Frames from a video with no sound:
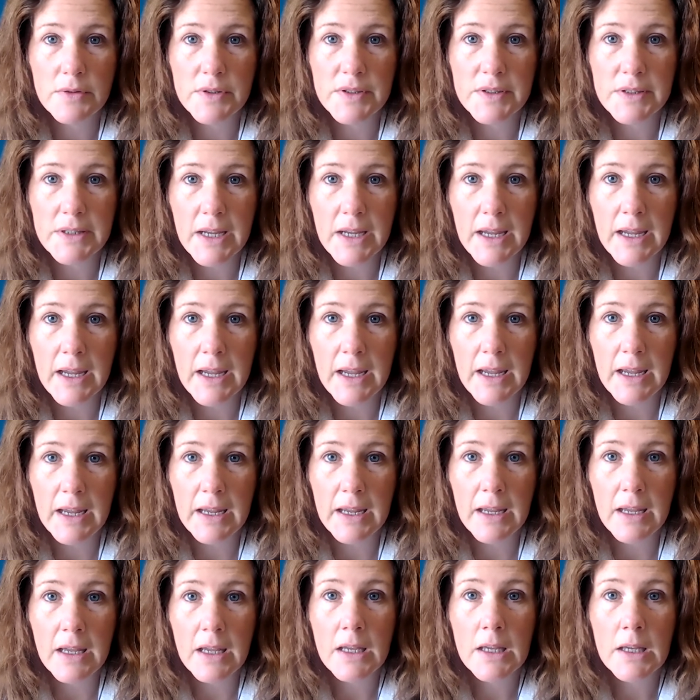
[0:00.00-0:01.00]

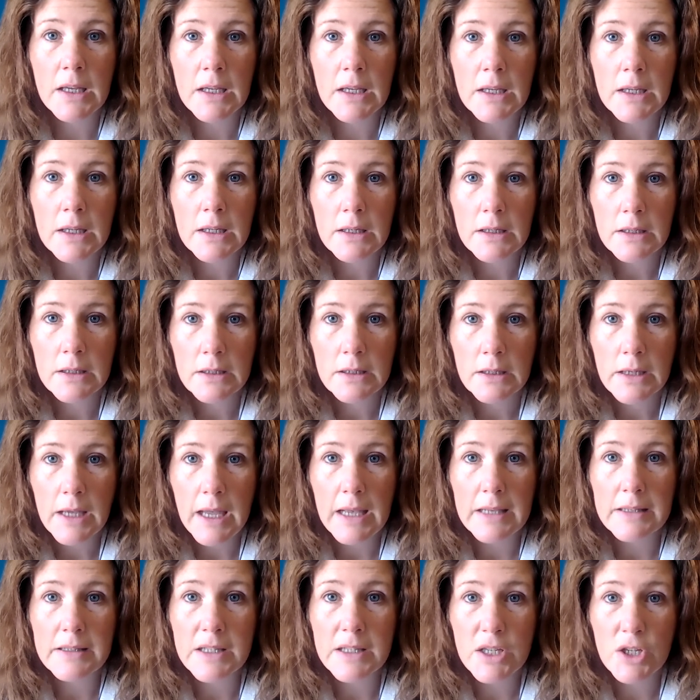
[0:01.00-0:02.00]
stay
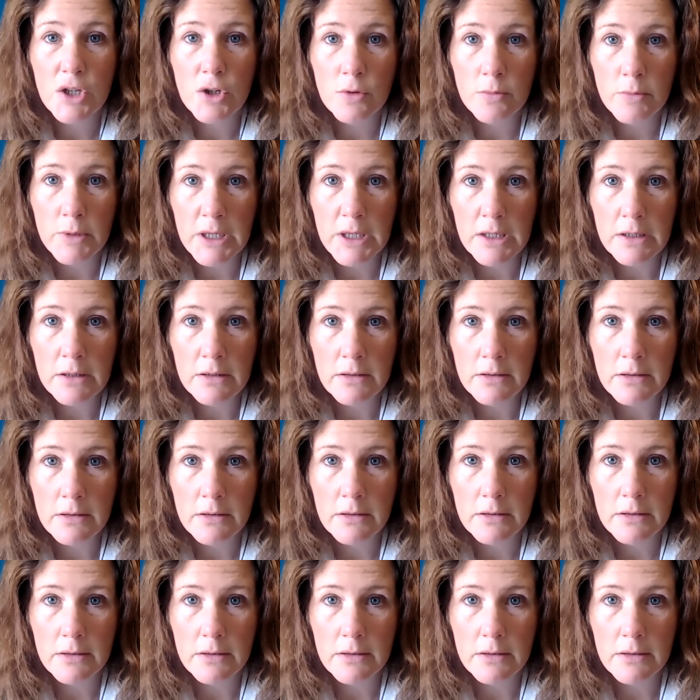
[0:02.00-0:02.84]
as human